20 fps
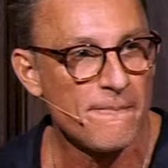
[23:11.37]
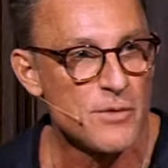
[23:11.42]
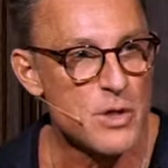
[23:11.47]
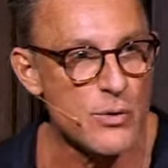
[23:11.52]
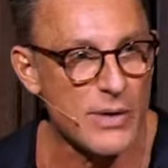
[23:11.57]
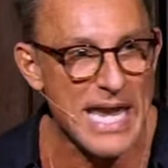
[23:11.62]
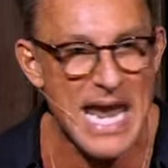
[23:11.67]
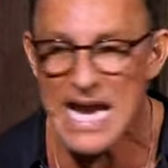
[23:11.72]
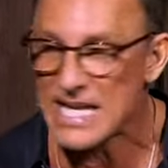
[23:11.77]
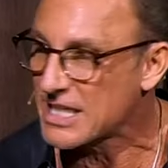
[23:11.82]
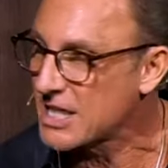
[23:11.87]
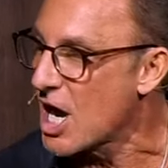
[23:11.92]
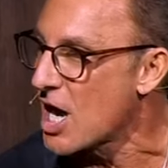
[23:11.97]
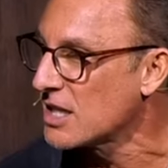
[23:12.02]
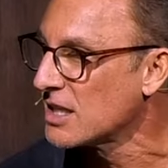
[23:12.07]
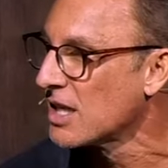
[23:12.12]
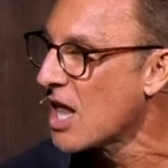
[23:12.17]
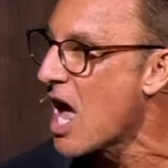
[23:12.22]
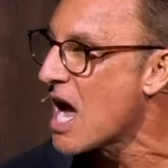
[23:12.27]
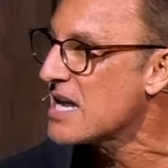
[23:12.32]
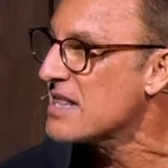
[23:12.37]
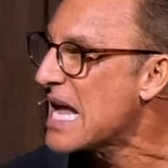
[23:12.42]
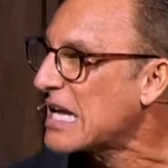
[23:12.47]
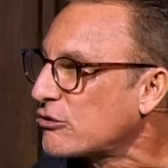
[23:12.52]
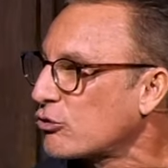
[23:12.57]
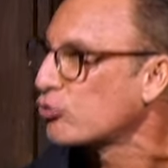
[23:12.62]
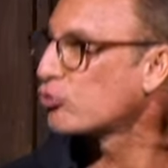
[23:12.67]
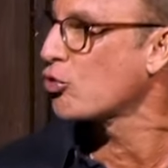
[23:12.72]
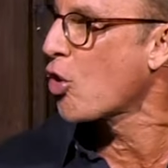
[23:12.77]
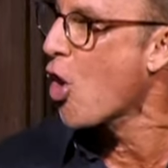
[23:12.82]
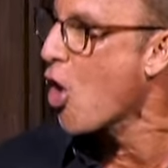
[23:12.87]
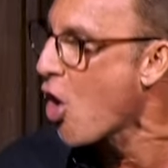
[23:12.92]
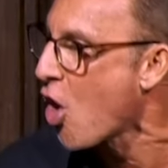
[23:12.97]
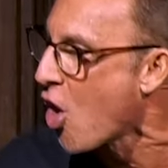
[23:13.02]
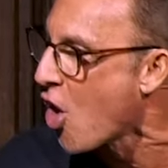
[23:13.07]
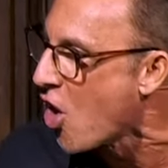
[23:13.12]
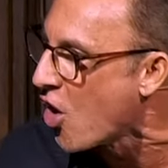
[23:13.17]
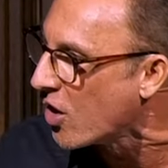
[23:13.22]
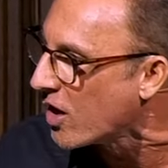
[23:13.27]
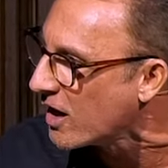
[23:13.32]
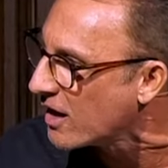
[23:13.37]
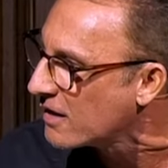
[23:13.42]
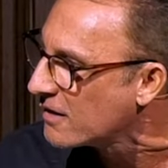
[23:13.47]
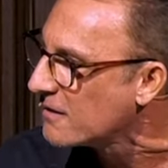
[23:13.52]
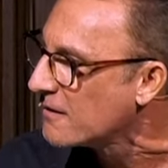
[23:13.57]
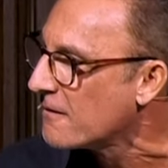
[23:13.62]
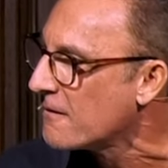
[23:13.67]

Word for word: You can't cut in line, that's wrong.